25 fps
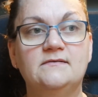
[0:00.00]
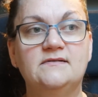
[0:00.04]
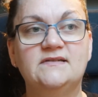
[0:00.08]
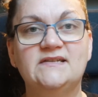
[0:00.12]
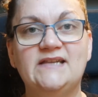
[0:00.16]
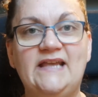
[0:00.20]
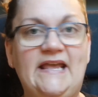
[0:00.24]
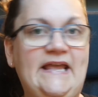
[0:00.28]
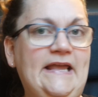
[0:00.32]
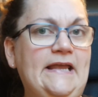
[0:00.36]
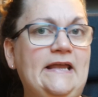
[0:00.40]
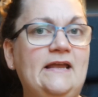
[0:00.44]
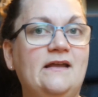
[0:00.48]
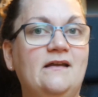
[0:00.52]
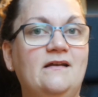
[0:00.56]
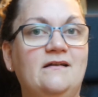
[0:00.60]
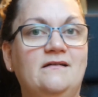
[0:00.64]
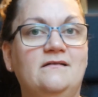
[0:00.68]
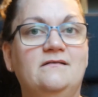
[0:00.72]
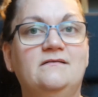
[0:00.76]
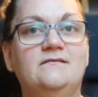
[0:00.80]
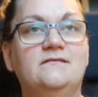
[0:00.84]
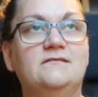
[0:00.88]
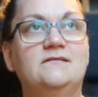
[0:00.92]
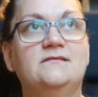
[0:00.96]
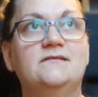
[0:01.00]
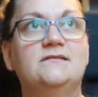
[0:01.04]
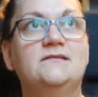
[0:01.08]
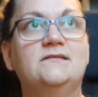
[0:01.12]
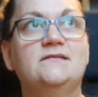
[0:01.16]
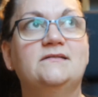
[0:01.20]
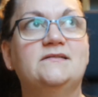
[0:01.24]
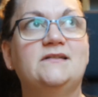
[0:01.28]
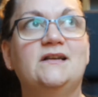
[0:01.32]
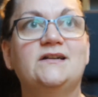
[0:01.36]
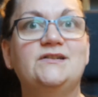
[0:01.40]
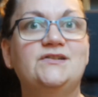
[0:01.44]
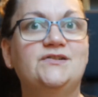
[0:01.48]
saying
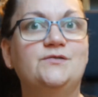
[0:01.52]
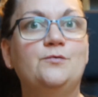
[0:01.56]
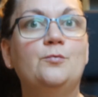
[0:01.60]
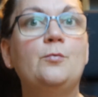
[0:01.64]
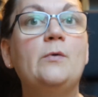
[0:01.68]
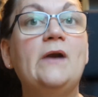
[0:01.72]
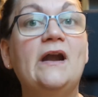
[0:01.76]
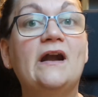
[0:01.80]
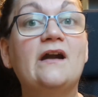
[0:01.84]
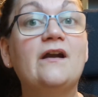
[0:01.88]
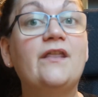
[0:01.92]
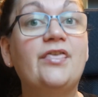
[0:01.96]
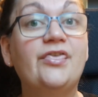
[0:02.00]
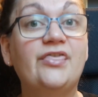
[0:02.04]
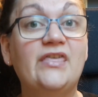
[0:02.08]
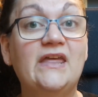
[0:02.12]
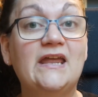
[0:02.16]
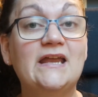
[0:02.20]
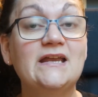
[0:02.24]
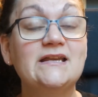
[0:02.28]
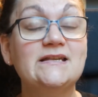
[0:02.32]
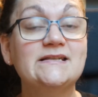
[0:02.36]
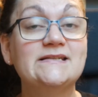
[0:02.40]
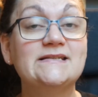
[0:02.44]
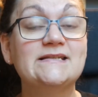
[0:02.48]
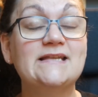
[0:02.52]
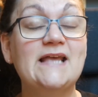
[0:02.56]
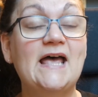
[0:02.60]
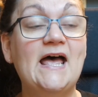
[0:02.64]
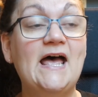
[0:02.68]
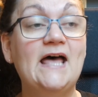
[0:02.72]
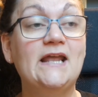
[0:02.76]
such weird things,